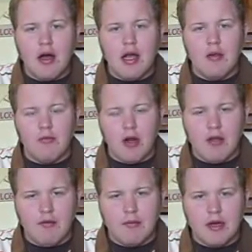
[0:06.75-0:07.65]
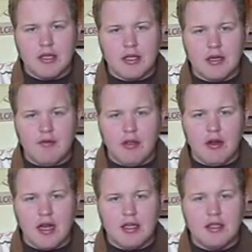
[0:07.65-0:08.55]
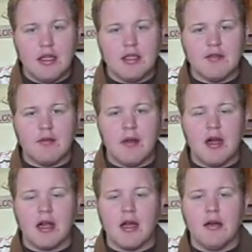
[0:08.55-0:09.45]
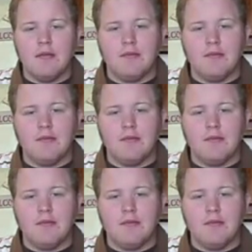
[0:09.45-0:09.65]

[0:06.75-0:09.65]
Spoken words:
I am running for President of the United States of America.